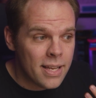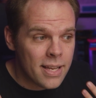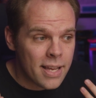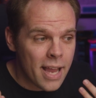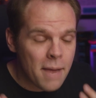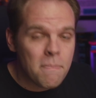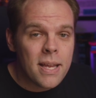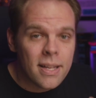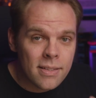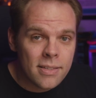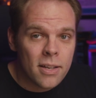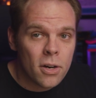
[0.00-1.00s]
can be
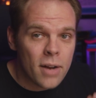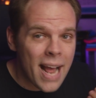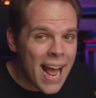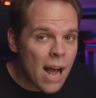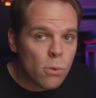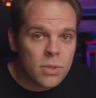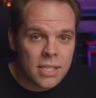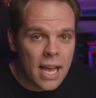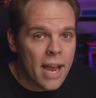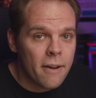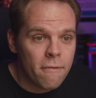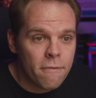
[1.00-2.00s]
considered
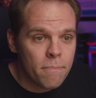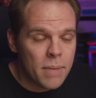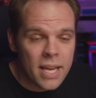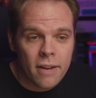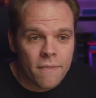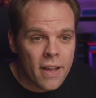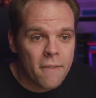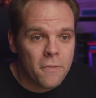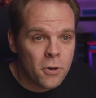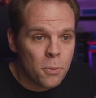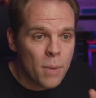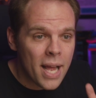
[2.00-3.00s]
outside of being a fan
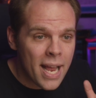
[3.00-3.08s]
film,